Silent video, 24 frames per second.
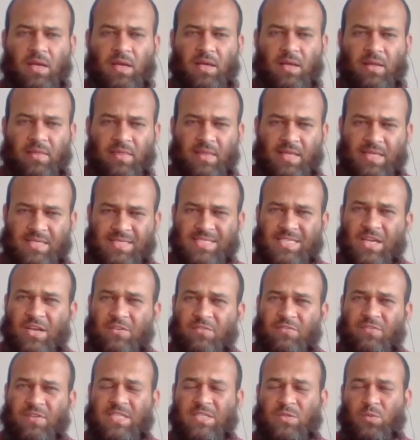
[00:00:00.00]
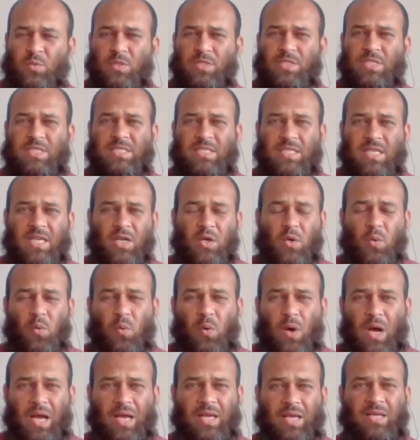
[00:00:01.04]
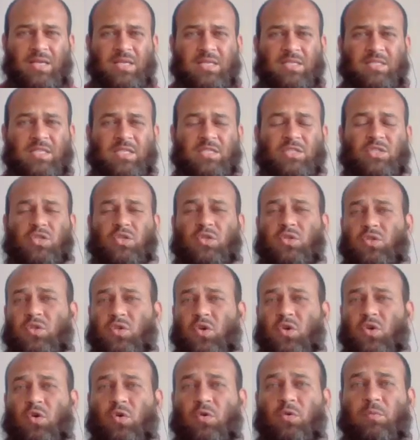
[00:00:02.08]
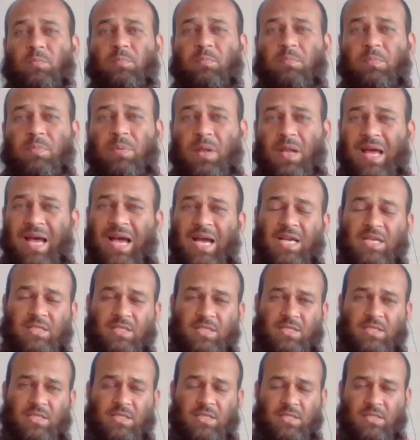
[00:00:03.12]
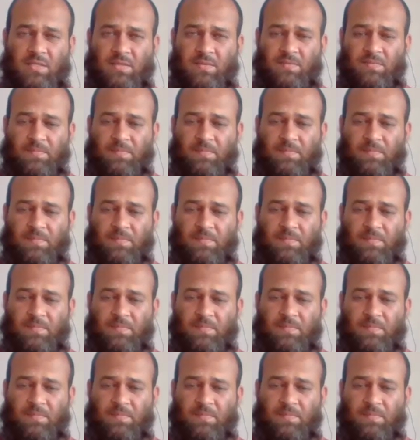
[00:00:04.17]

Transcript: The surface which is required to grow plants.